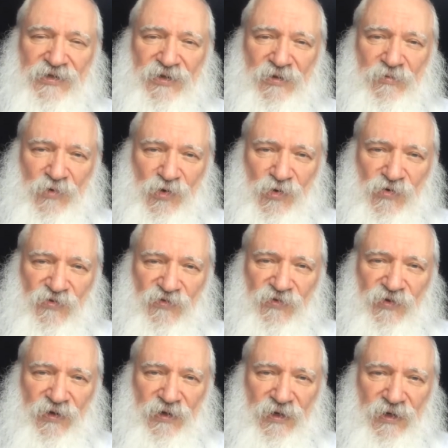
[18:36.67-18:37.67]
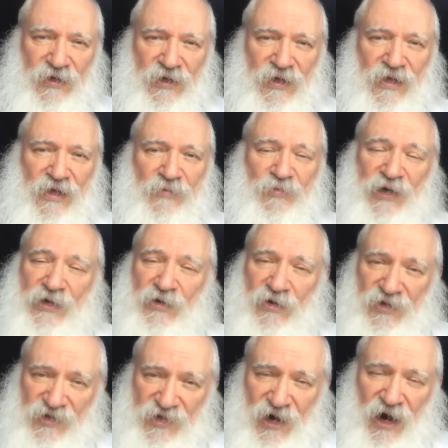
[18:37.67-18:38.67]
to move
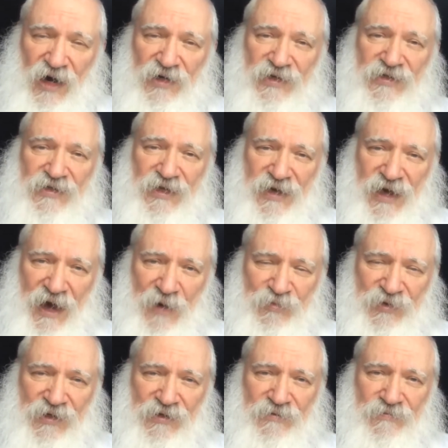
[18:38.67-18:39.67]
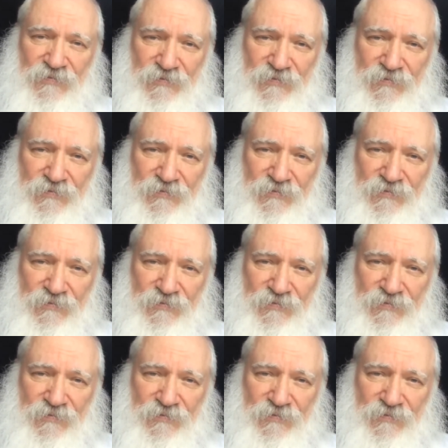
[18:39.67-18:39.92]
because God is the captain.